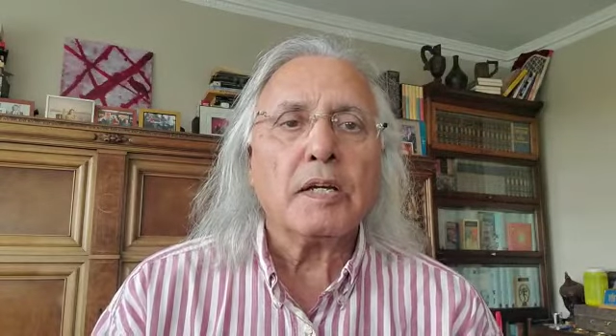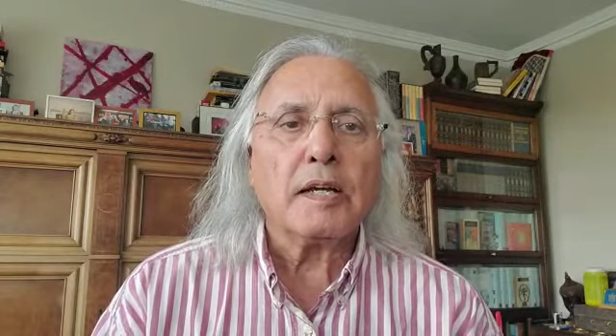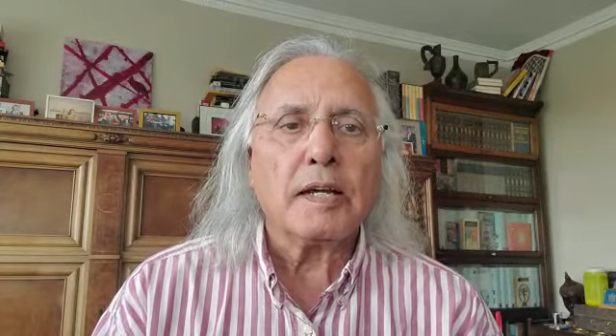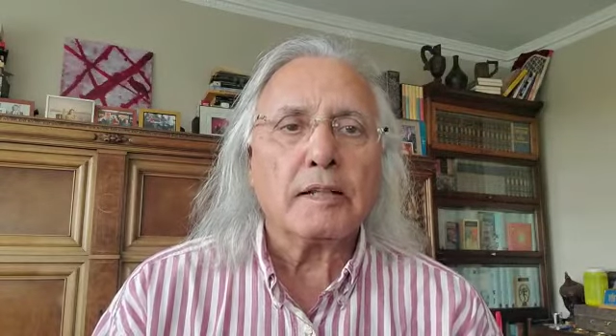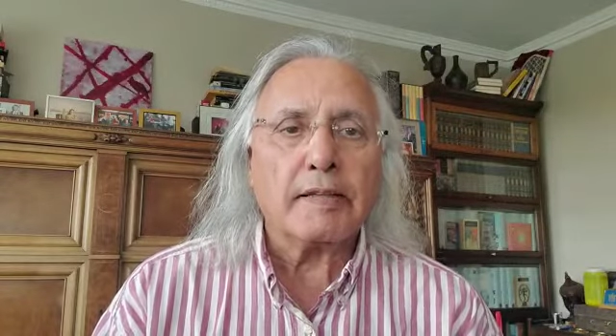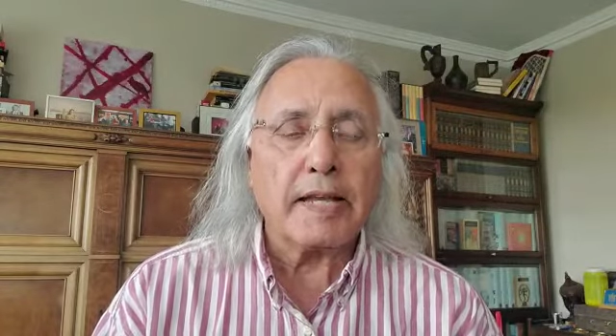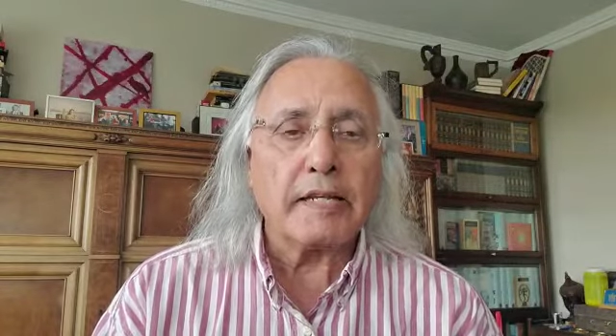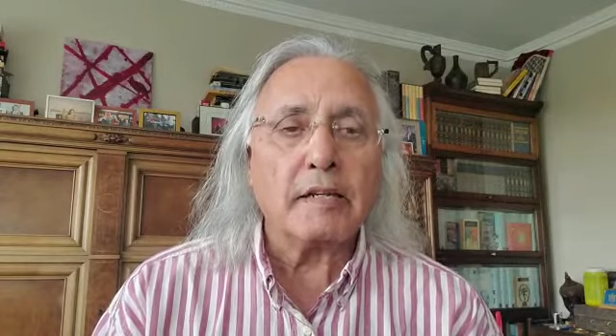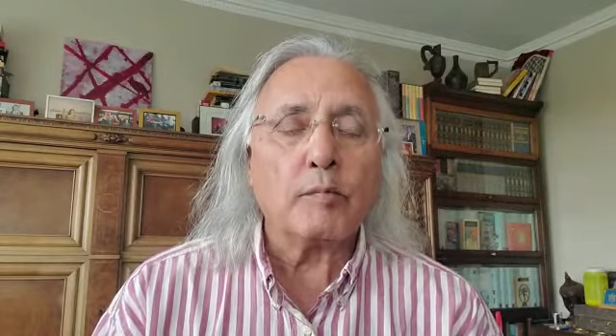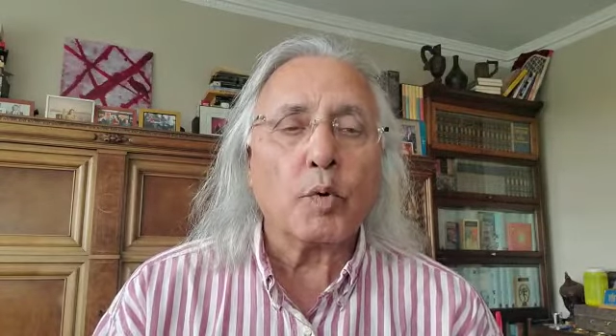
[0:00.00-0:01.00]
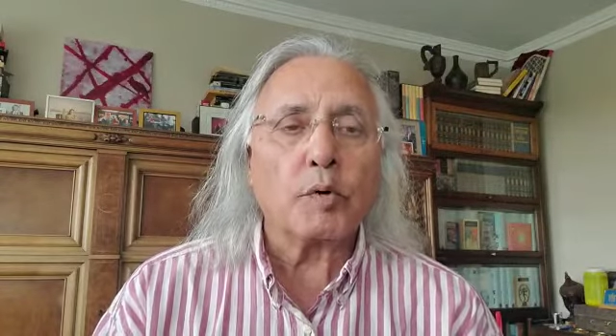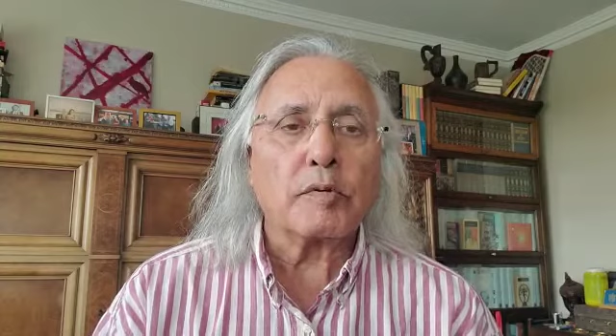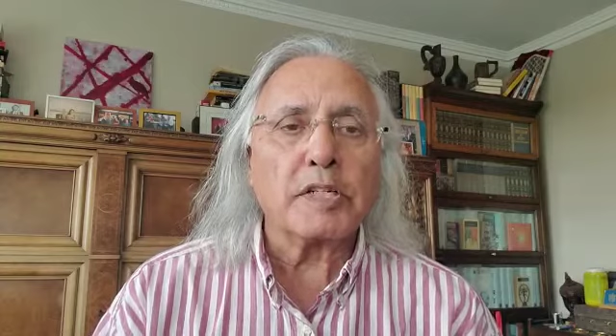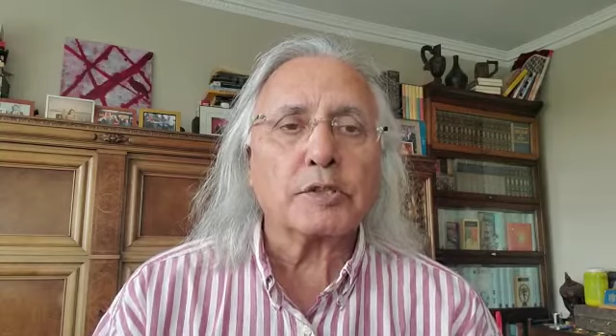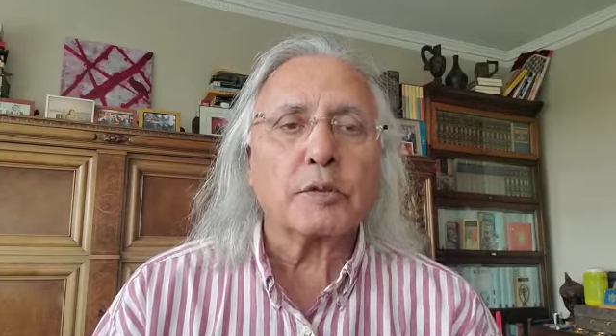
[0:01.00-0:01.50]
They need more
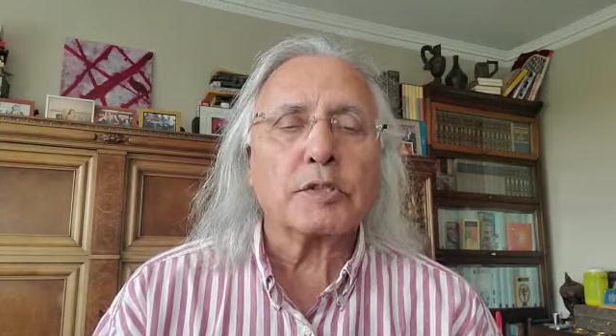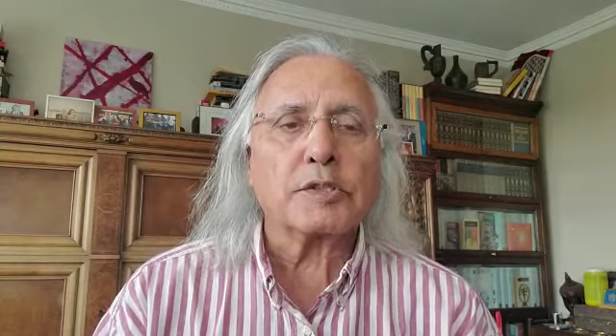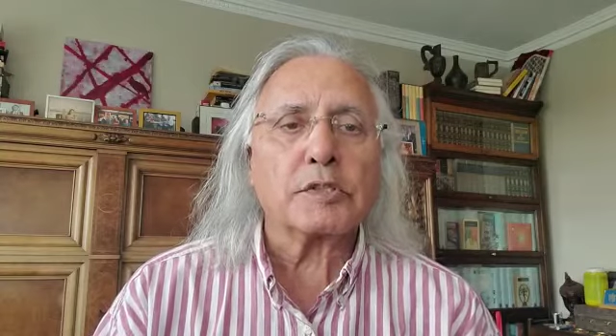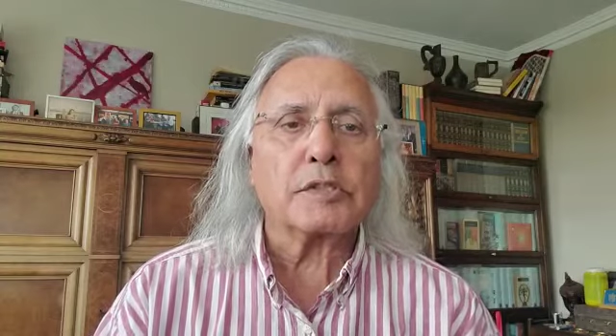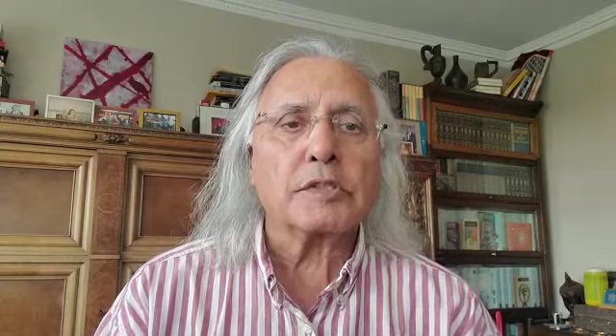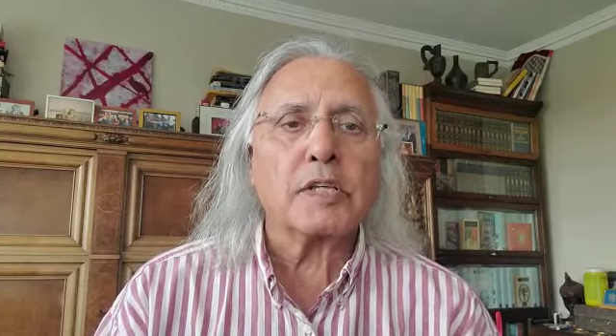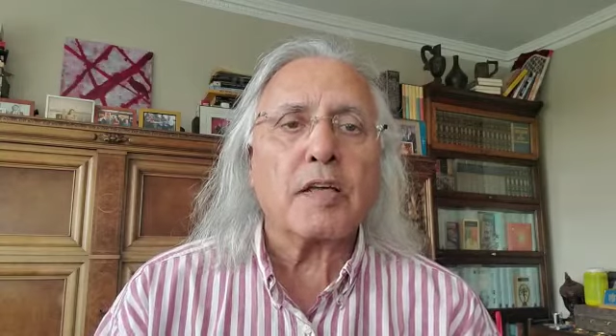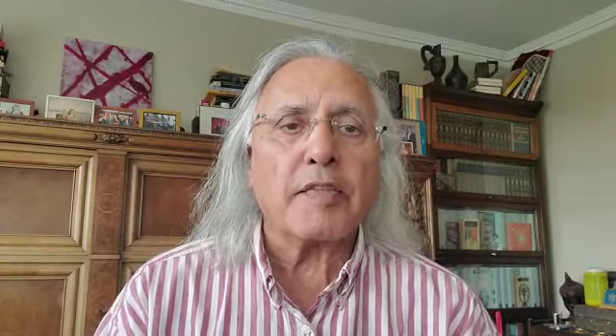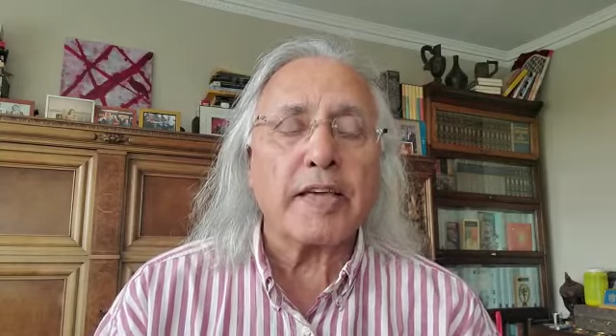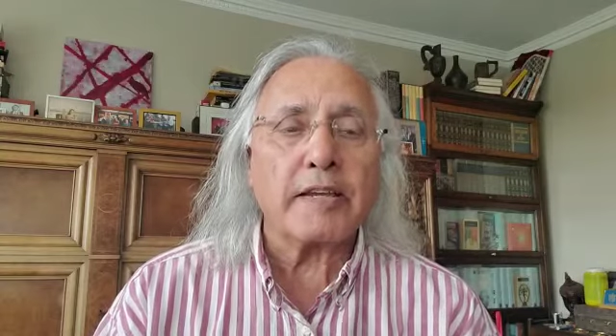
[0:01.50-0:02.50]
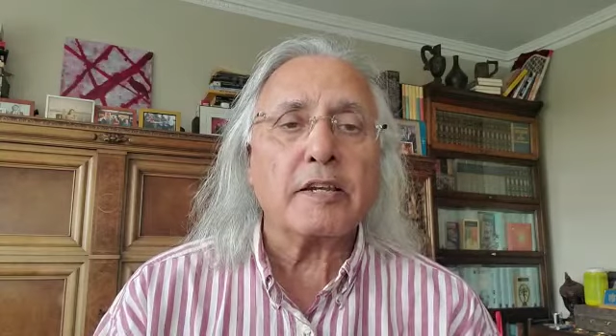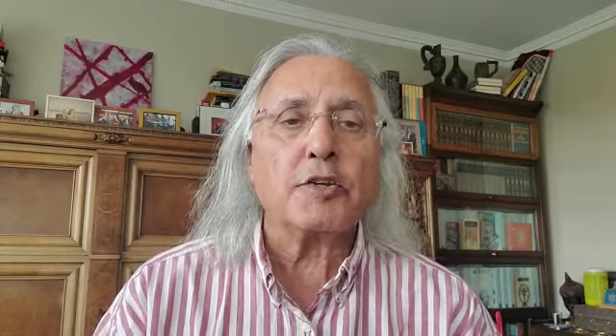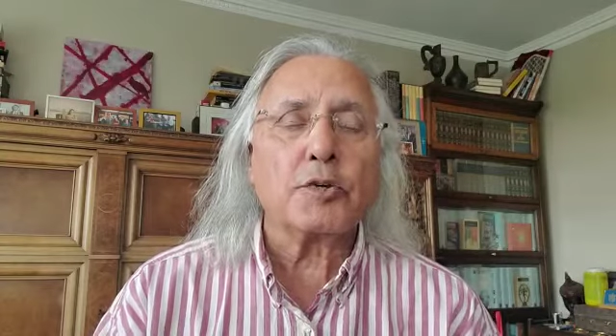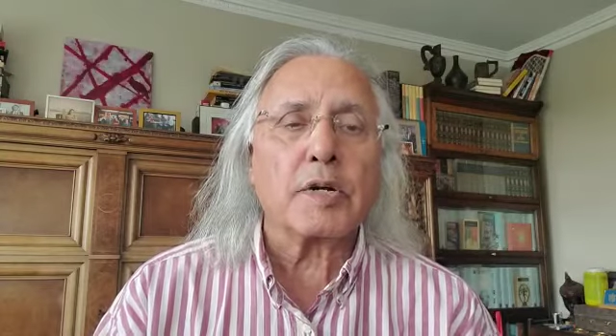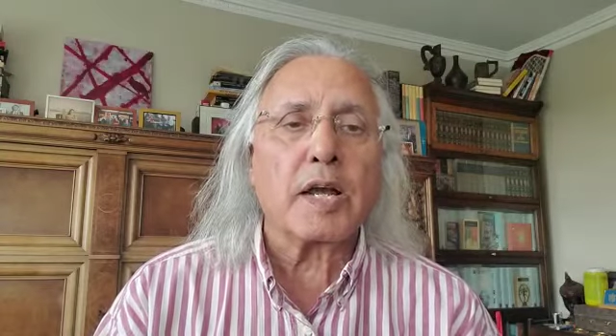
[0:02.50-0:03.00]
resources. They
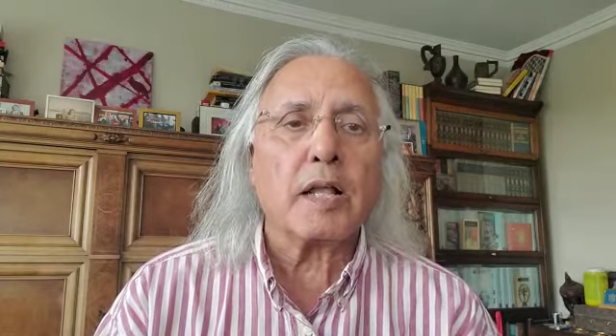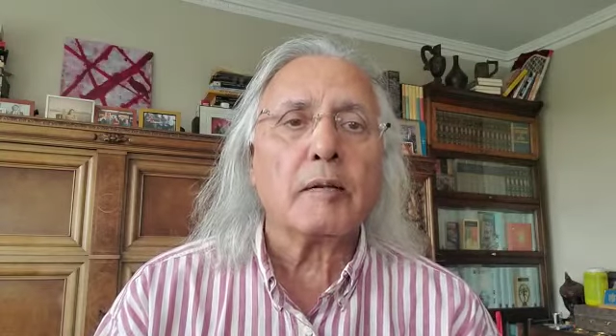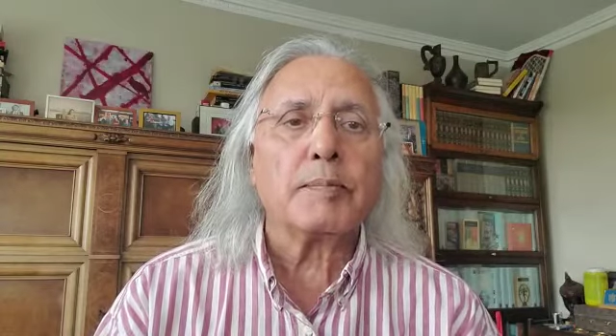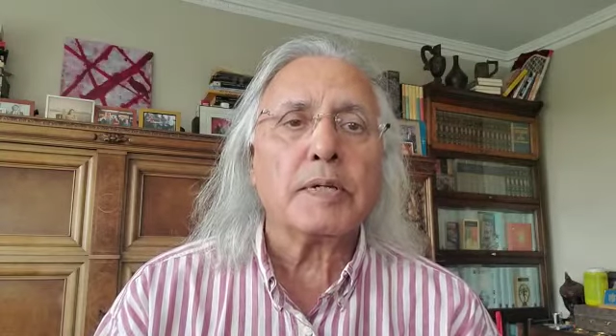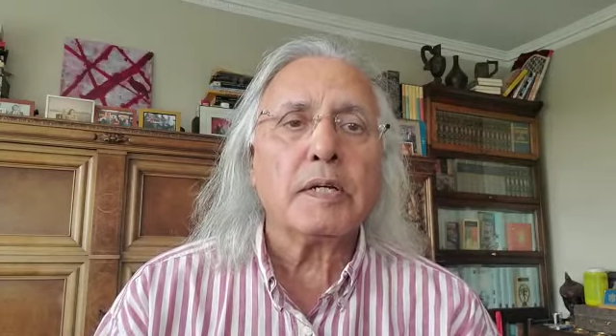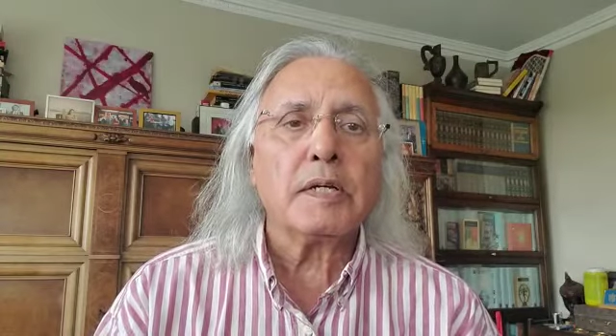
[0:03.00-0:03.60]
need your help.